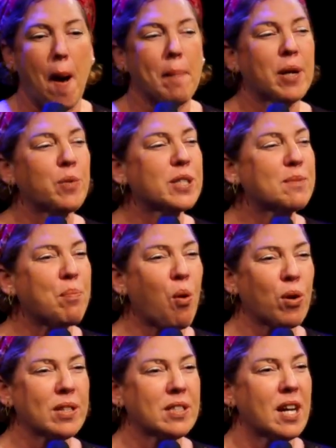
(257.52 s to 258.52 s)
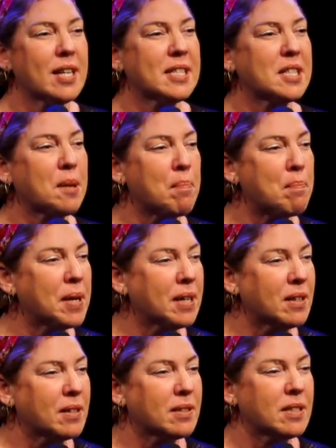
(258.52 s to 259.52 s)
But it was important to us to
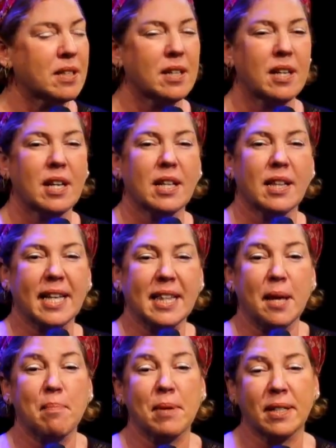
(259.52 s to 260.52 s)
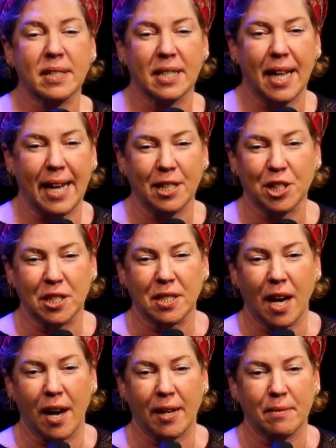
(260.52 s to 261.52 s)
build like they built in ancient
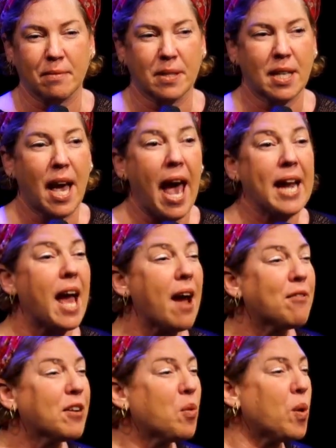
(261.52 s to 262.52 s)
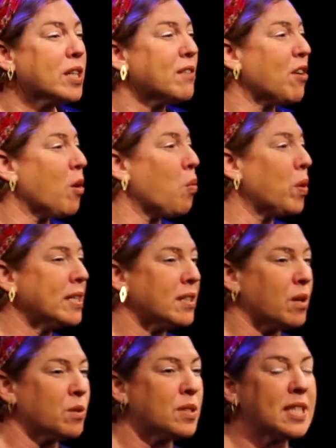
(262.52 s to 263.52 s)
times. And every one of our
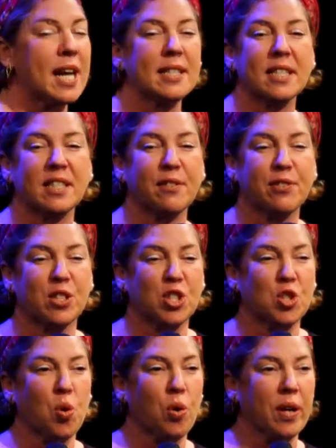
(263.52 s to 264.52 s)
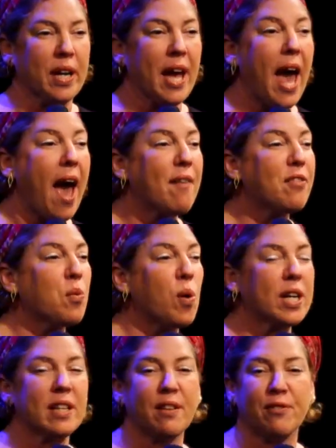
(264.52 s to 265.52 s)
windows tells a different story. Every
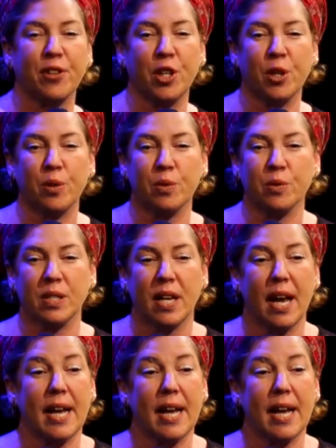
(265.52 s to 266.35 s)
one of the views